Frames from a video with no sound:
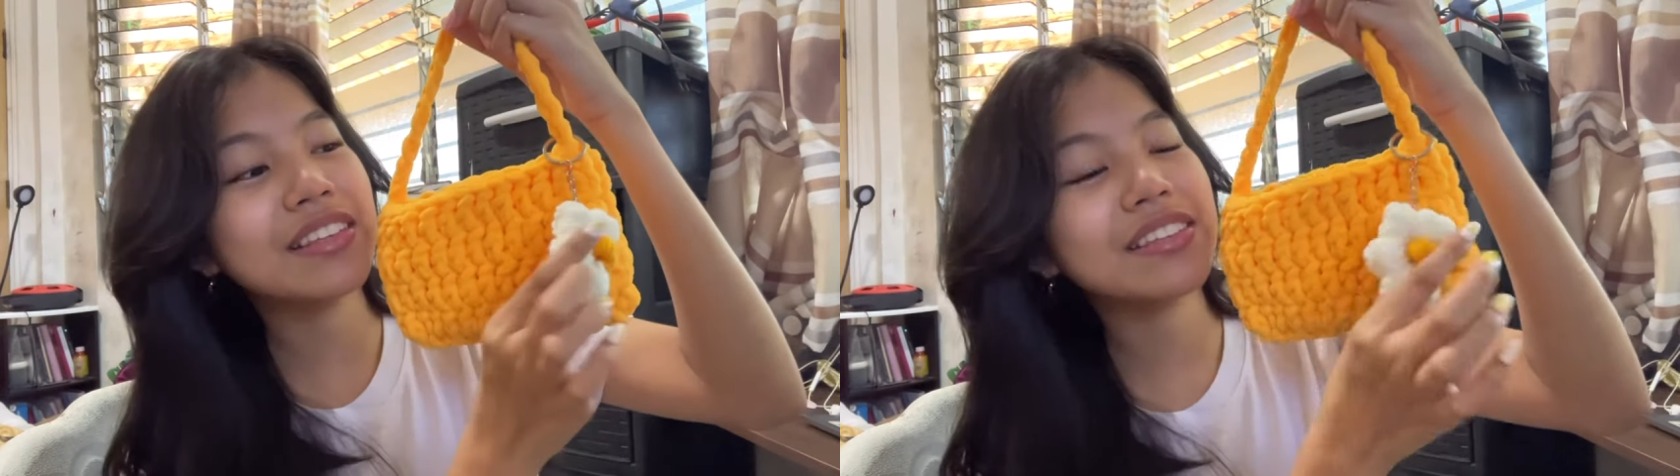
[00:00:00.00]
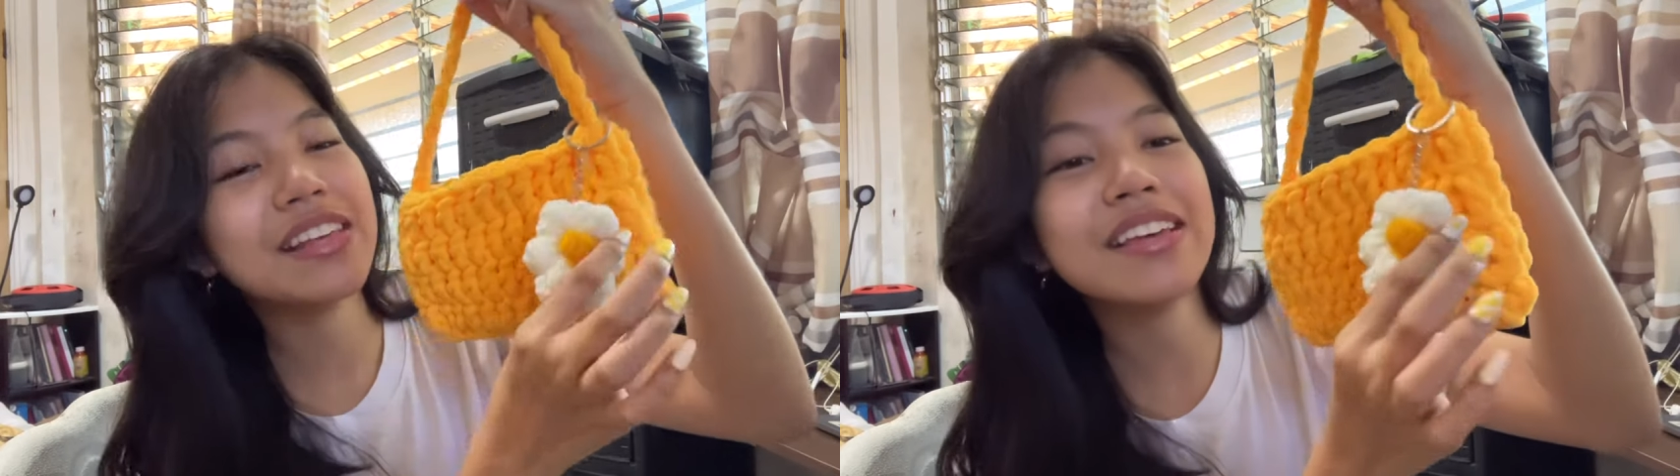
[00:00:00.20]

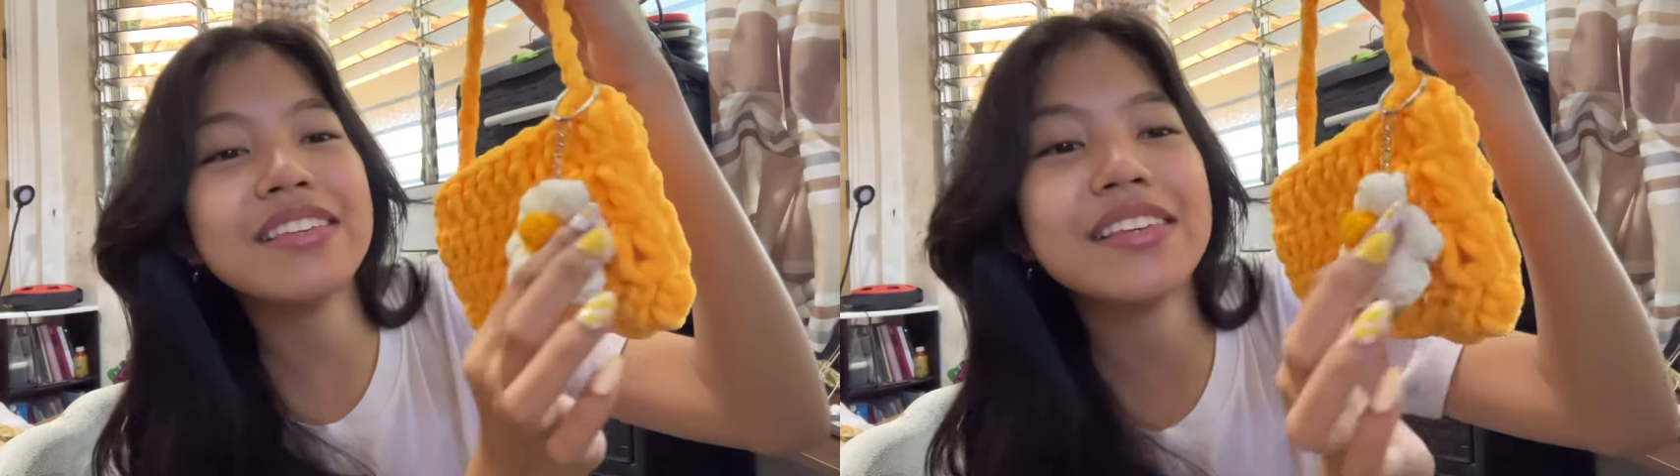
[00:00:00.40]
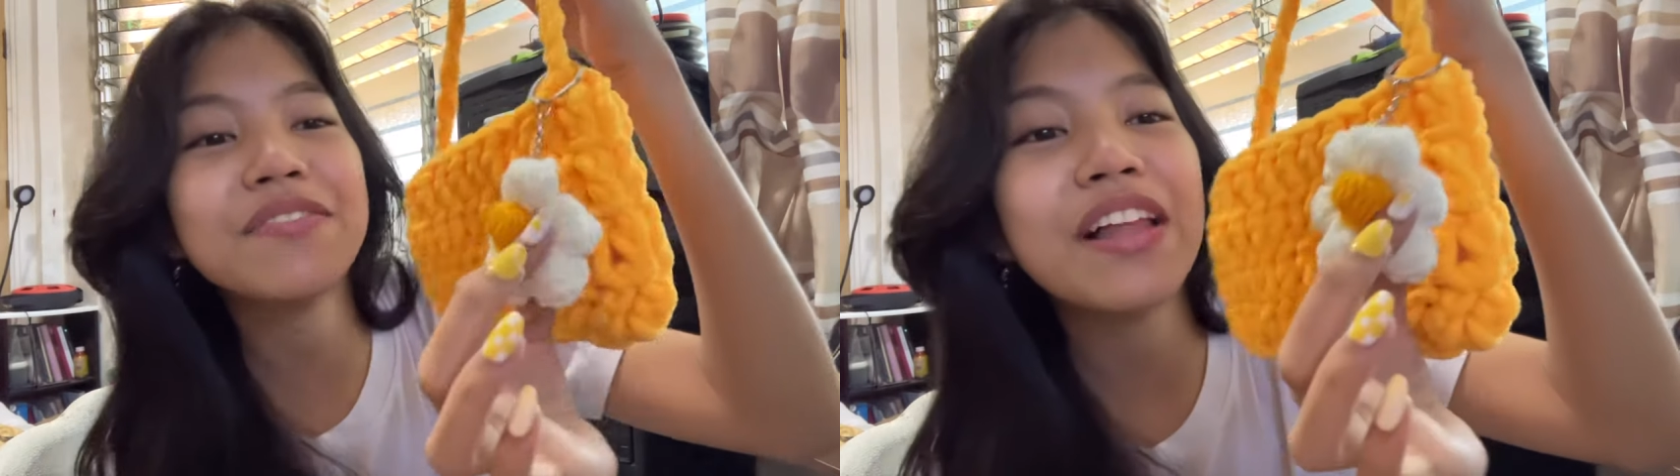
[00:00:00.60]
this
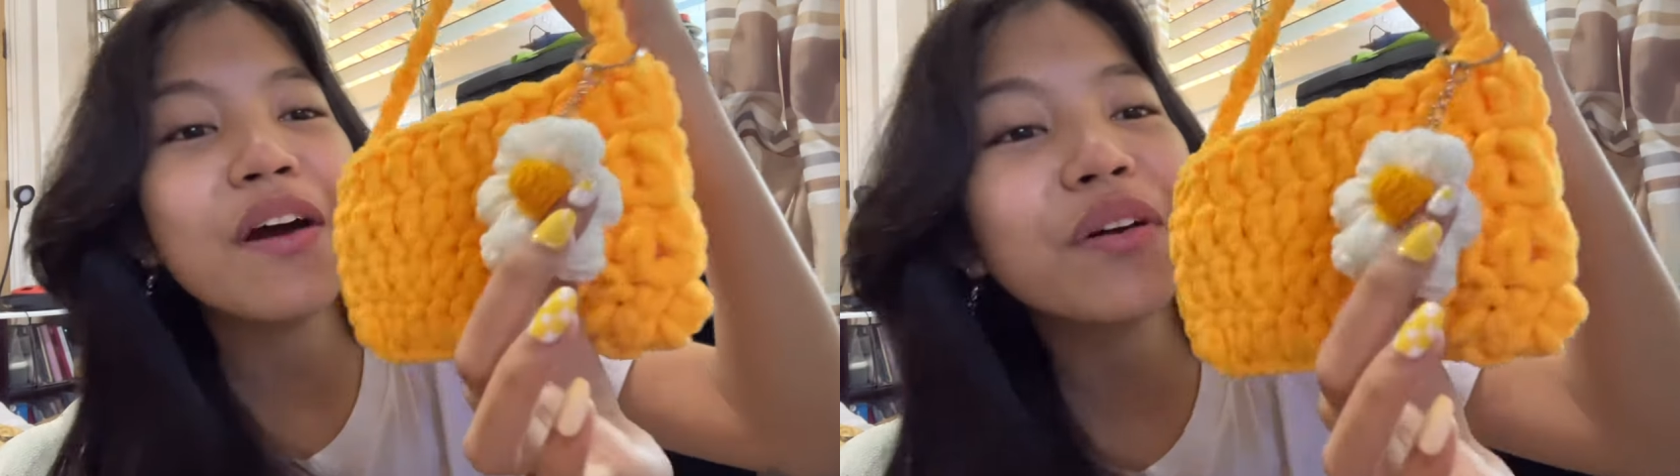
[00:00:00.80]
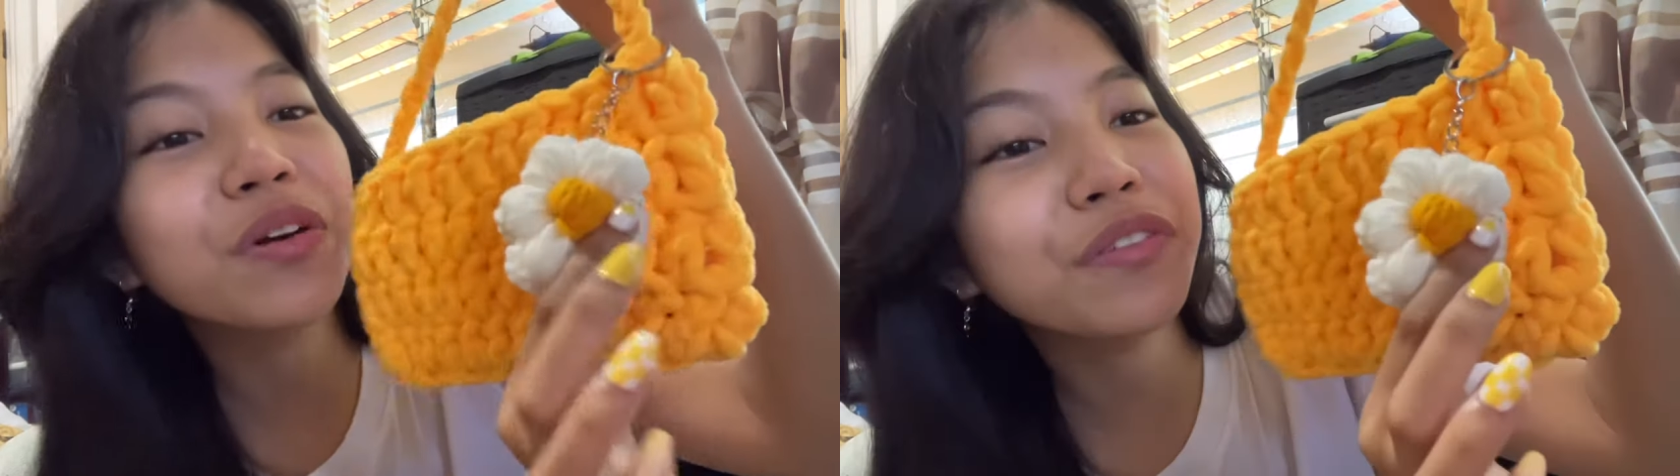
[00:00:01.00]
daisy
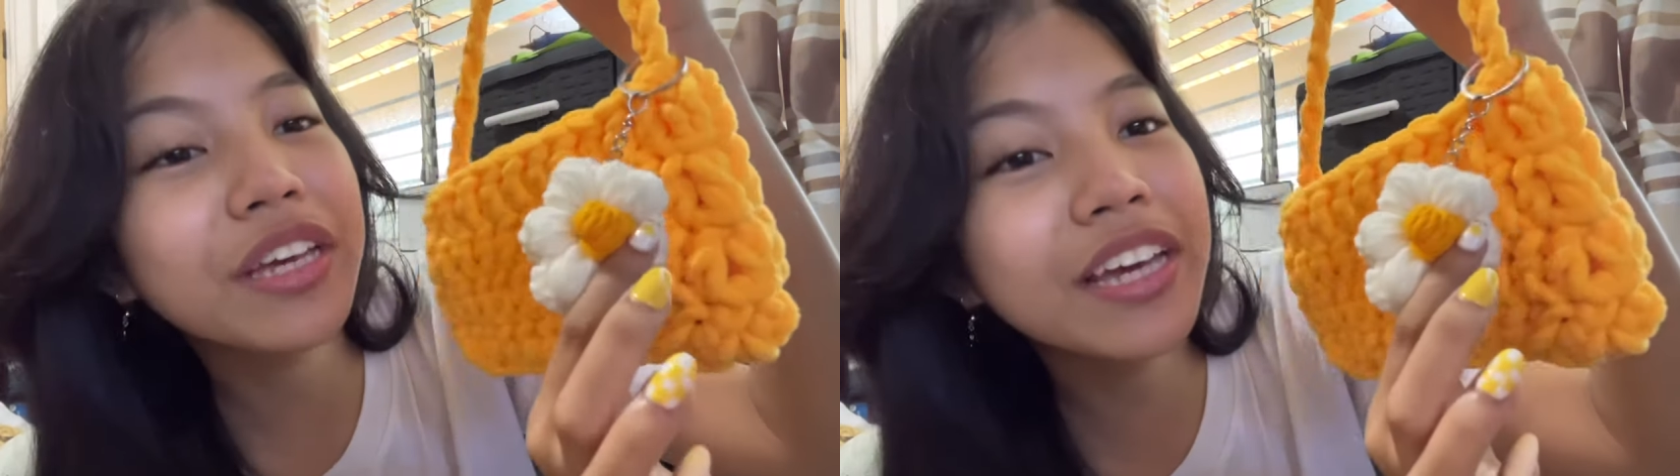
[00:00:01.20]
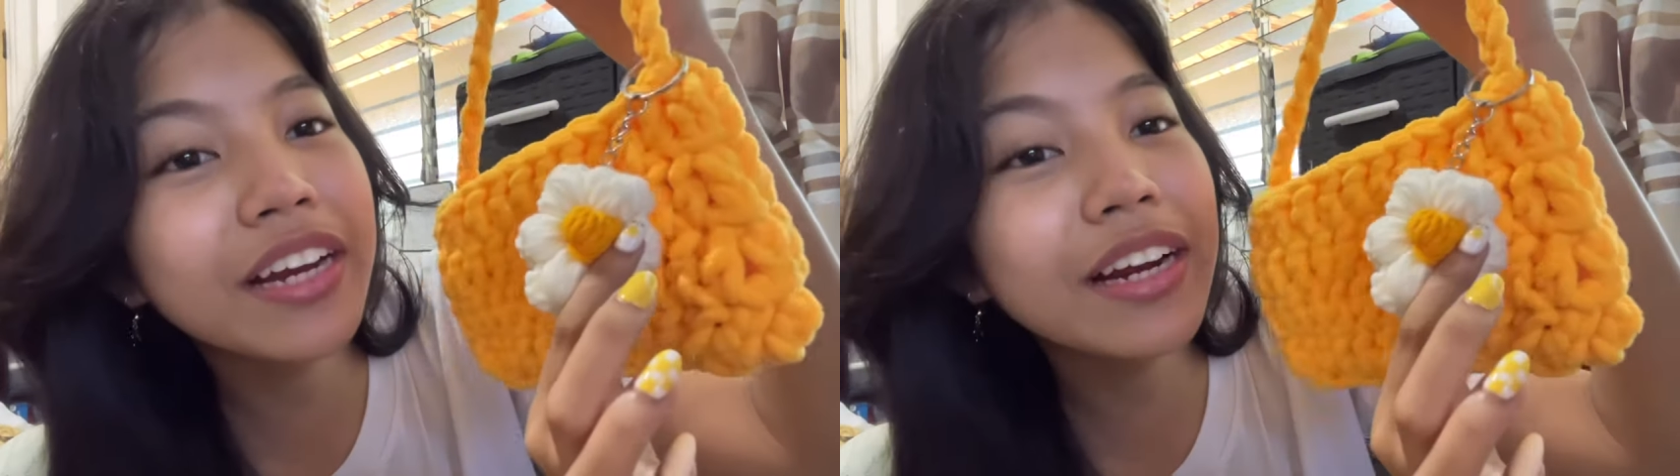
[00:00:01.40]
flower over
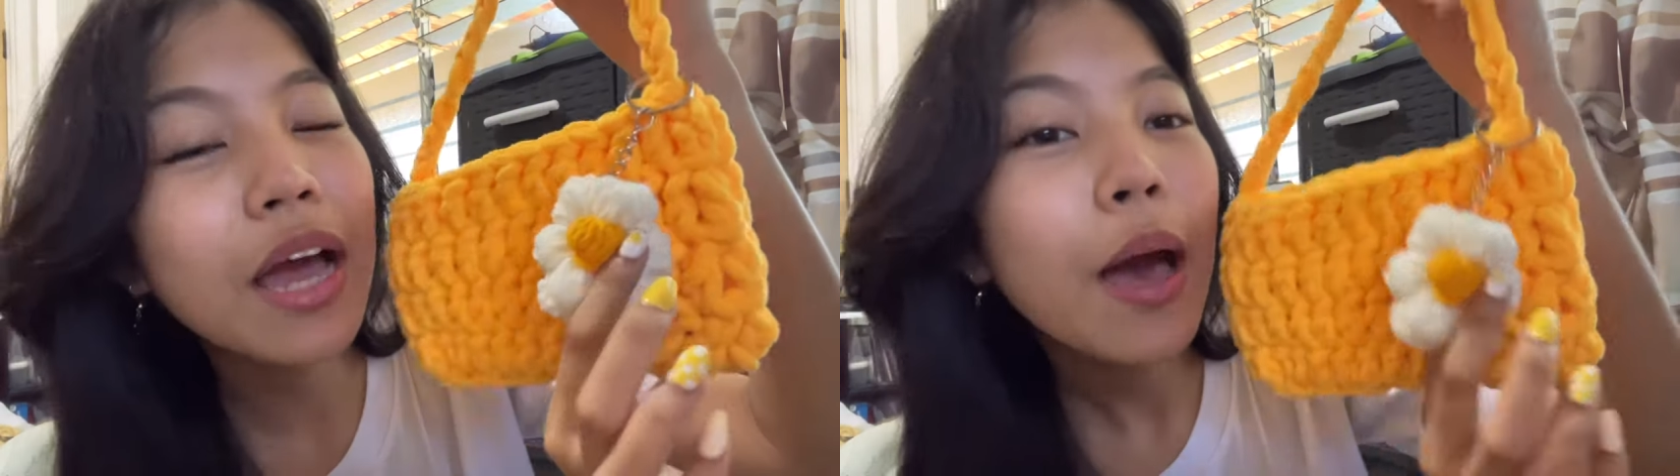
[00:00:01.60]
here,